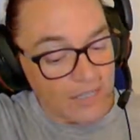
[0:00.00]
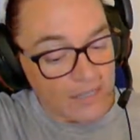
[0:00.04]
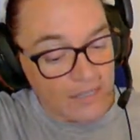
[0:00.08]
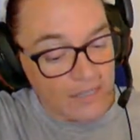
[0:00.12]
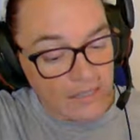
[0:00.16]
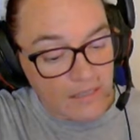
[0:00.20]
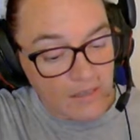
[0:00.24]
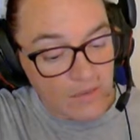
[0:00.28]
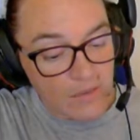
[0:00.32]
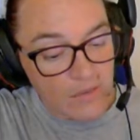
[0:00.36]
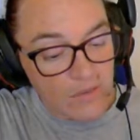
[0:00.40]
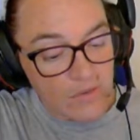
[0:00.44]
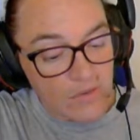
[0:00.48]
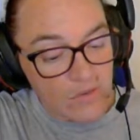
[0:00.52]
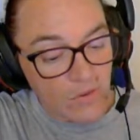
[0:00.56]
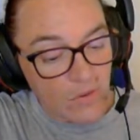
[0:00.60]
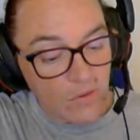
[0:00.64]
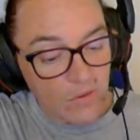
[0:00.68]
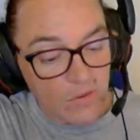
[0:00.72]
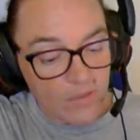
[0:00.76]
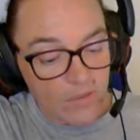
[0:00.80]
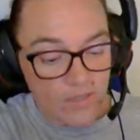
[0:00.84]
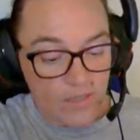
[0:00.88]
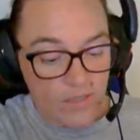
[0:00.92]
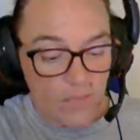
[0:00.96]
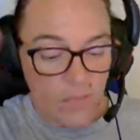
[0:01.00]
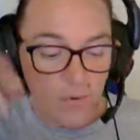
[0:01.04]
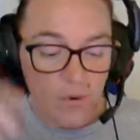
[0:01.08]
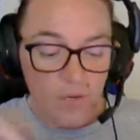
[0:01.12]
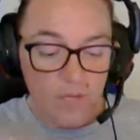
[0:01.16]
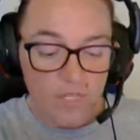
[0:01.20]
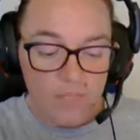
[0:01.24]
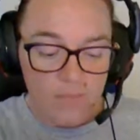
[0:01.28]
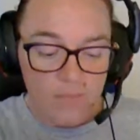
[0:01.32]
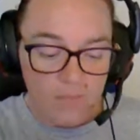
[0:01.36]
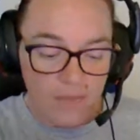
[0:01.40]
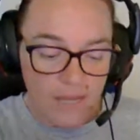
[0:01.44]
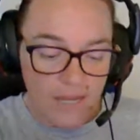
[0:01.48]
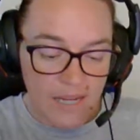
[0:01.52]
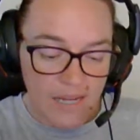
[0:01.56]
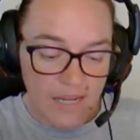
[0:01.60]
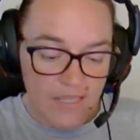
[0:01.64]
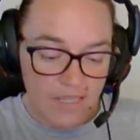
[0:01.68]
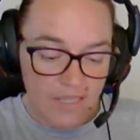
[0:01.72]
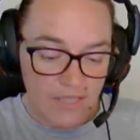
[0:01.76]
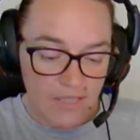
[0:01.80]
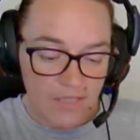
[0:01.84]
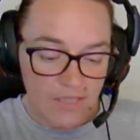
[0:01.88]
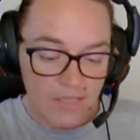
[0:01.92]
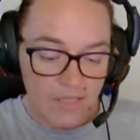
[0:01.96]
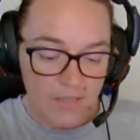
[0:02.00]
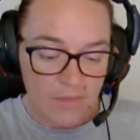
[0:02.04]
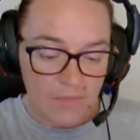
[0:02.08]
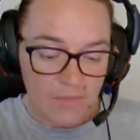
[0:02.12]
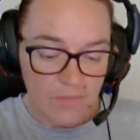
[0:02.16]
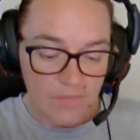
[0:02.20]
little soul in the porch behind her.